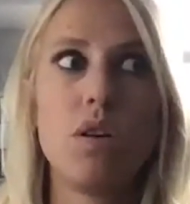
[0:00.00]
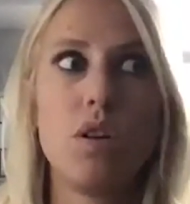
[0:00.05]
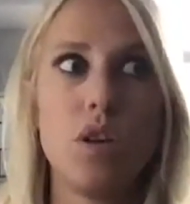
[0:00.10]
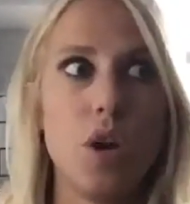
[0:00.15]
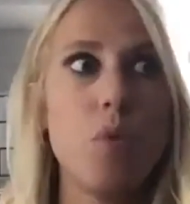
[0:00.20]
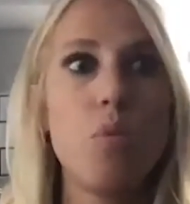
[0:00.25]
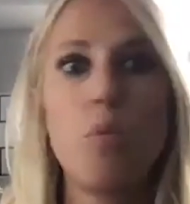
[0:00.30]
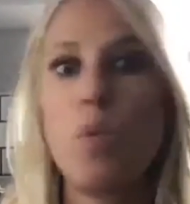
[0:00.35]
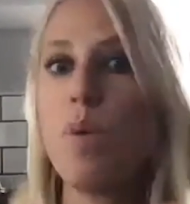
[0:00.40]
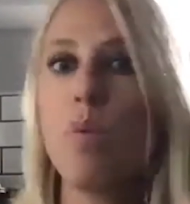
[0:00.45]

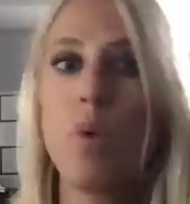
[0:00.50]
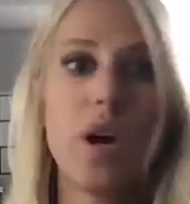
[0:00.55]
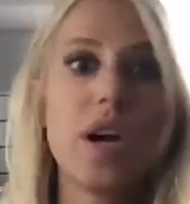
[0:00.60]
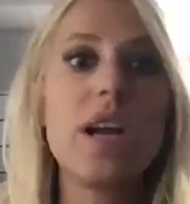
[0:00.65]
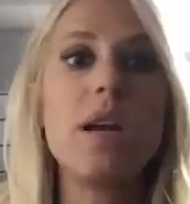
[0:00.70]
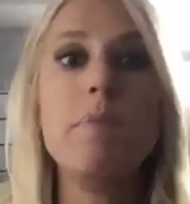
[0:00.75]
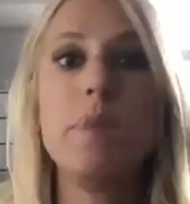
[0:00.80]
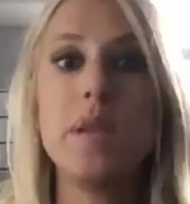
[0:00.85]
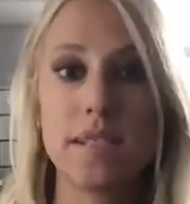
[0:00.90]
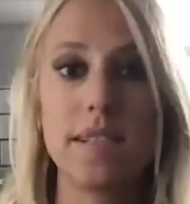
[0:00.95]
we weren't going
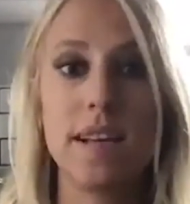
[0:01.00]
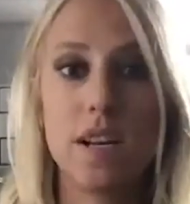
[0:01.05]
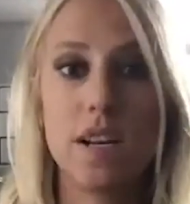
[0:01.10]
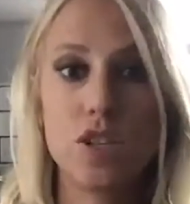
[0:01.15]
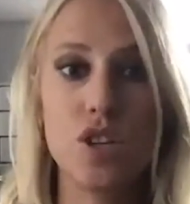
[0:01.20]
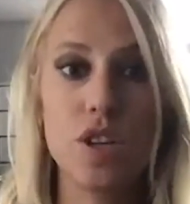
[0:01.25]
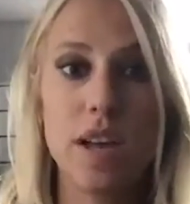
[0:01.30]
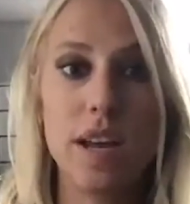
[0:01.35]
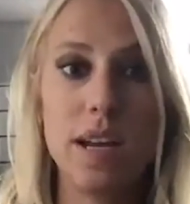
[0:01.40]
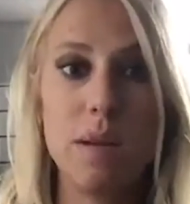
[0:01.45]
to be
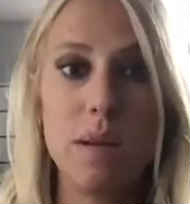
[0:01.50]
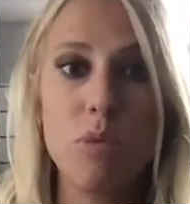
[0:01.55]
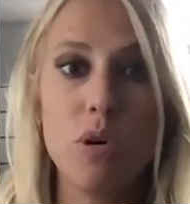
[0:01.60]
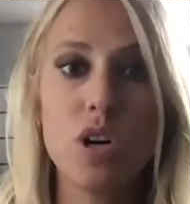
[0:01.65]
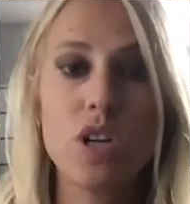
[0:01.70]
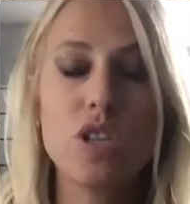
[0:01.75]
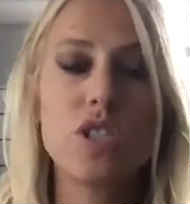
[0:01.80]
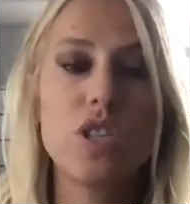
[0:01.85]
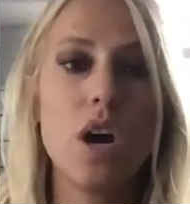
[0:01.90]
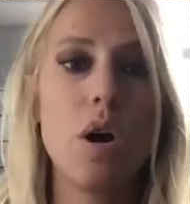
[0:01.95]
essential anymore.
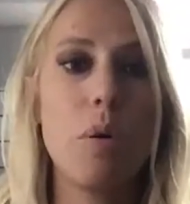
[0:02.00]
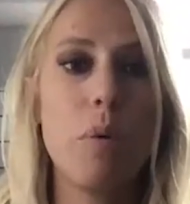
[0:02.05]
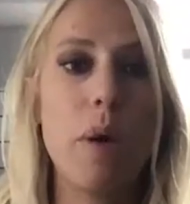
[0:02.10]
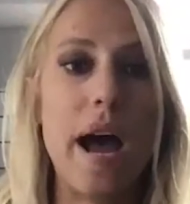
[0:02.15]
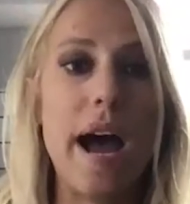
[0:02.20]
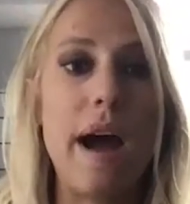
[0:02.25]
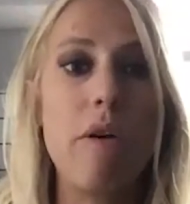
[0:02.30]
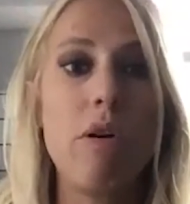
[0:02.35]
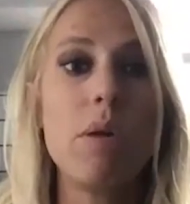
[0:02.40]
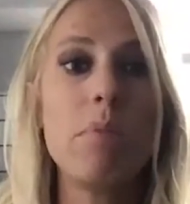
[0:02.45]
So
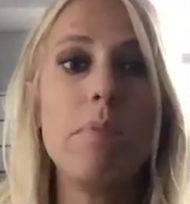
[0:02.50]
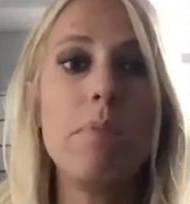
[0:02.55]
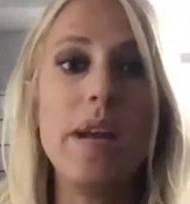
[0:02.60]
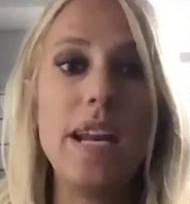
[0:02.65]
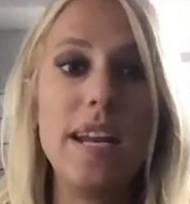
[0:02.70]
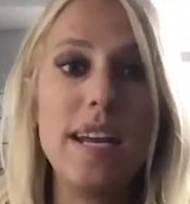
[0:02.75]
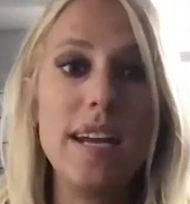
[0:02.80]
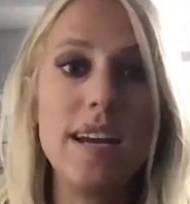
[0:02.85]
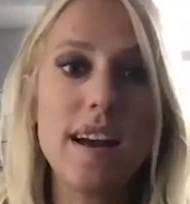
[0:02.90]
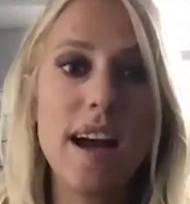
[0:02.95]
our
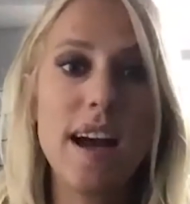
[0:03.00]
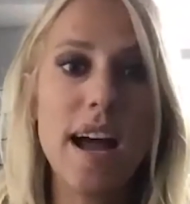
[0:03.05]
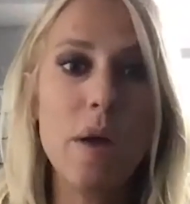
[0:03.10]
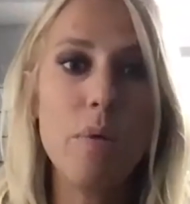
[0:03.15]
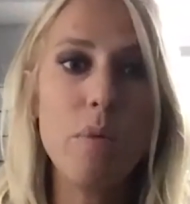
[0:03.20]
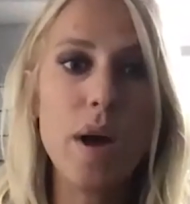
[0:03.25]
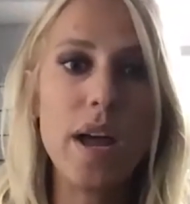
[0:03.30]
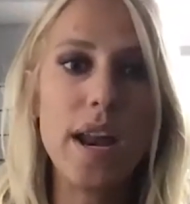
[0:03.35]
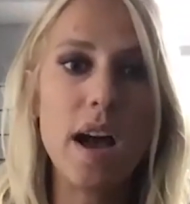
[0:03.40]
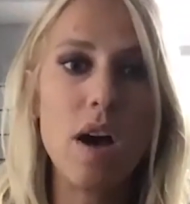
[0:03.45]
media guy
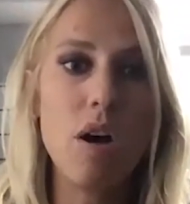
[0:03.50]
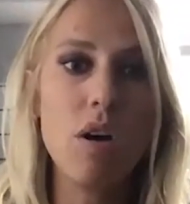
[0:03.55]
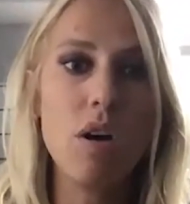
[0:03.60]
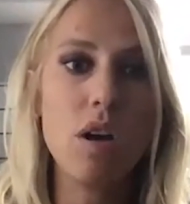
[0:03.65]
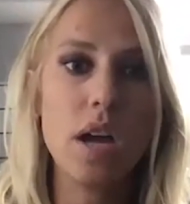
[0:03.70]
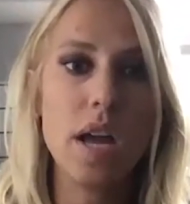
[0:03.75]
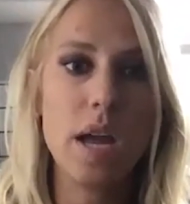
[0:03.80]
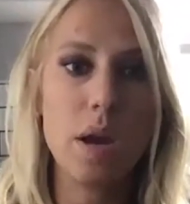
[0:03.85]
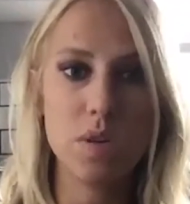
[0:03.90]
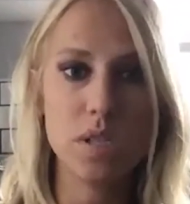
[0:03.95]
went out.
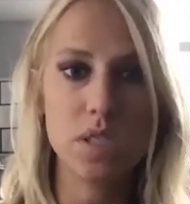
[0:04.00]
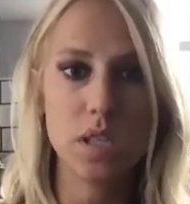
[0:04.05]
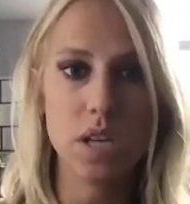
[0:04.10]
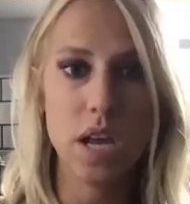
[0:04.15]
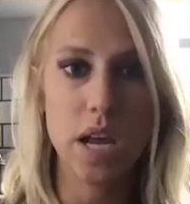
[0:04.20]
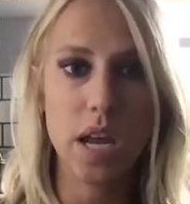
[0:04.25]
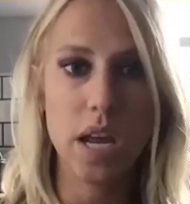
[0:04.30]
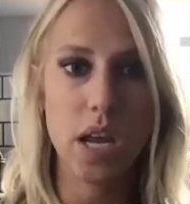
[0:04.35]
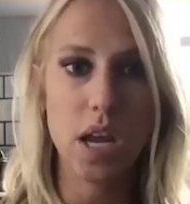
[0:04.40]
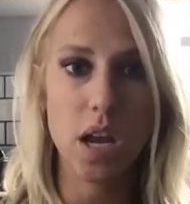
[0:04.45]
It was
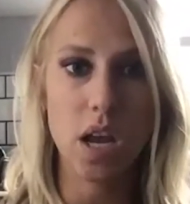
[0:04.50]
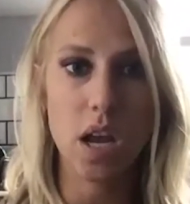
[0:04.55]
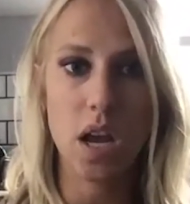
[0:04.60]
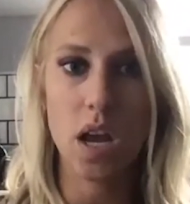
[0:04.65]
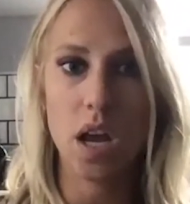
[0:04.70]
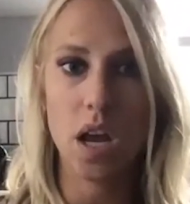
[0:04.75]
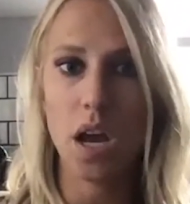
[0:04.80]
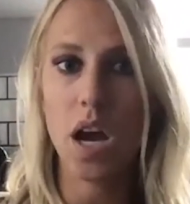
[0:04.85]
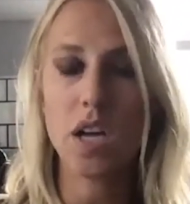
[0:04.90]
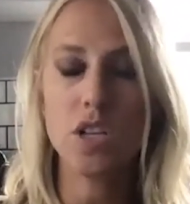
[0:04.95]
like
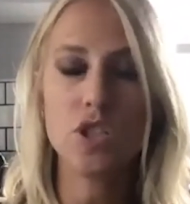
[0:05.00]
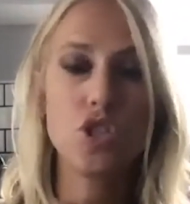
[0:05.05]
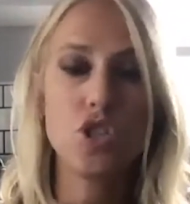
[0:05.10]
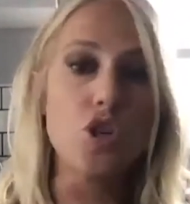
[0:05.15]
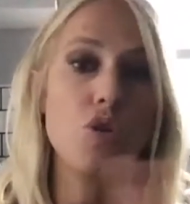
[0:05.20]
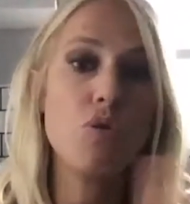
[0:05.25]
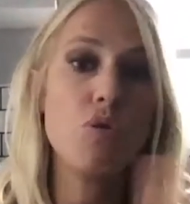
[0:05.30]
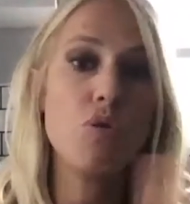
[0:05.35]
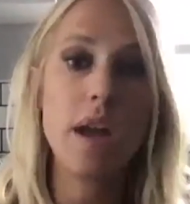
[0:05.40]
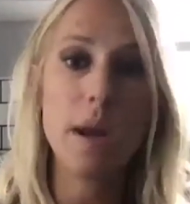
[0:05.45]
a
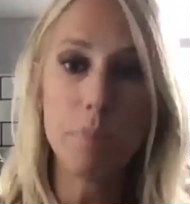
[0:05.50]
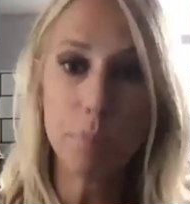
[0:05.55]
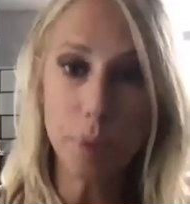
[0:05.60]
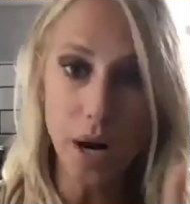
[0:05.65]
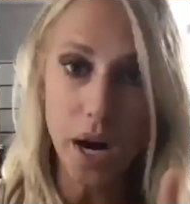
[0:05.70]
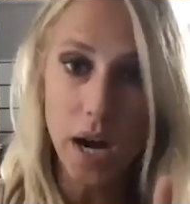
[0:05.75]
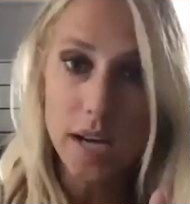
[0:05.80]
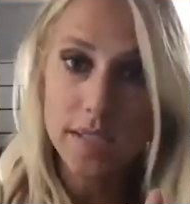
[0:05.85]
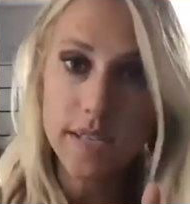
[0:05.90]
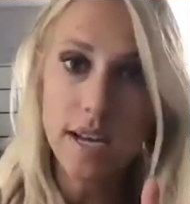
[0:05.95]
2-day
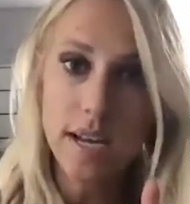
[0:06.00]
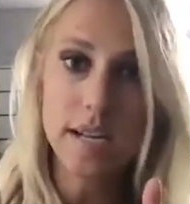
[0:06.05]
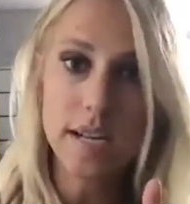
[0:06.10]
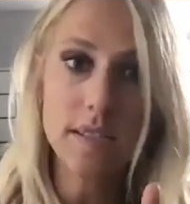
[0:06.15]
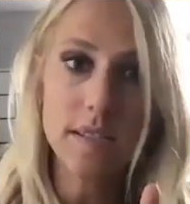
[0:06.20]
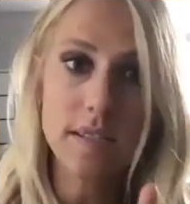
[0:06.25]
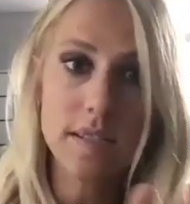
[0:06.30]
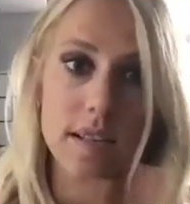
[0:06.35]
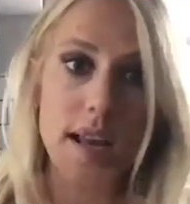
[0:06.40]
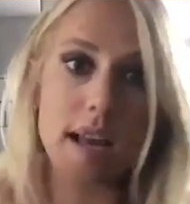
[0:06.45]

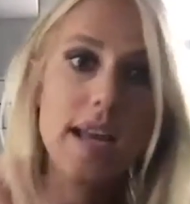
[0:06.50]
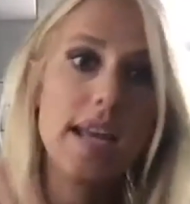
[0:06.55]
process.